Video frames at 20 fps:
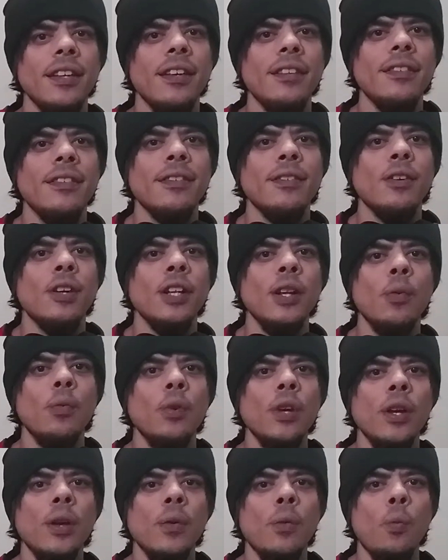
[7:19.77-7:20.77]
This is
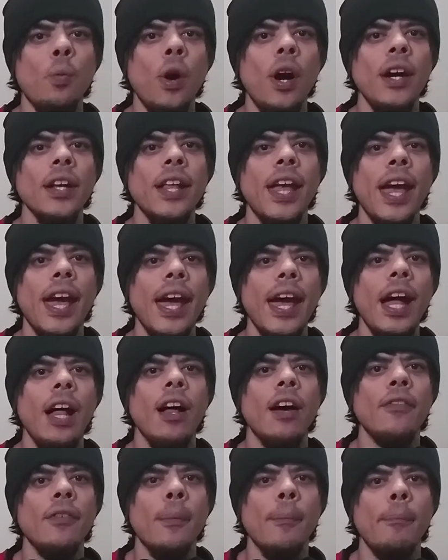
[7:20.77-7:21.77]
gonna be one
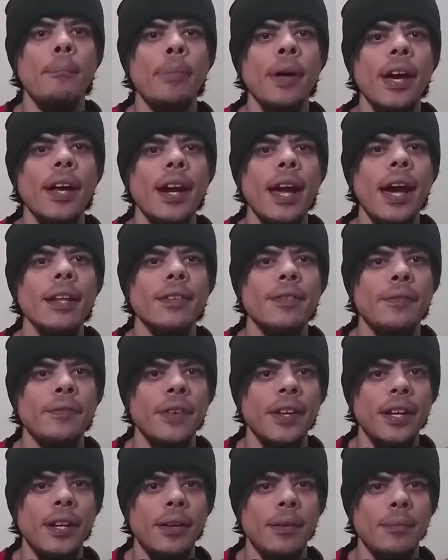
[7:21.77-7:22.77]
hell of a badass
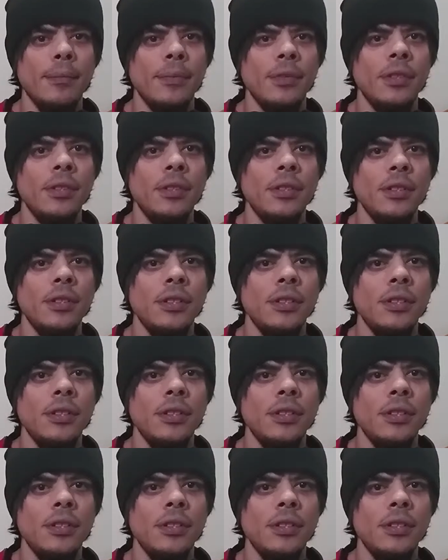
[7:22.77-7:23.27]
film.